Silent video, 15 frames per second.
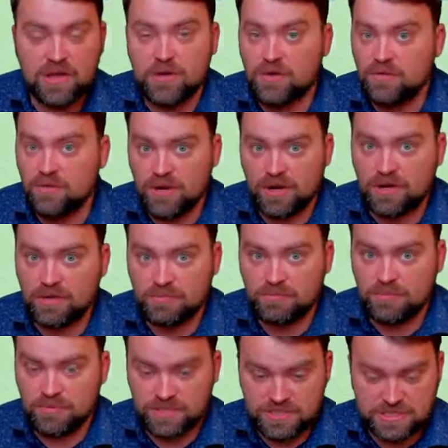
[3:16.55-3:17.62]
who were
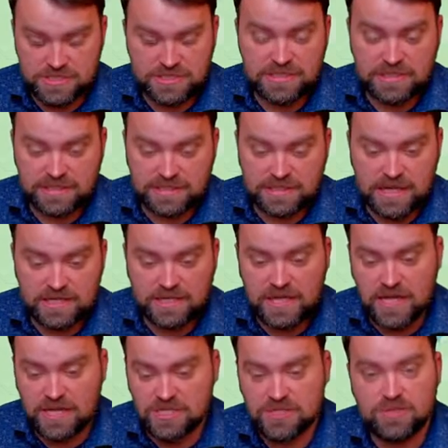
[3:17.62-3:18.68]
imprisoned in that case.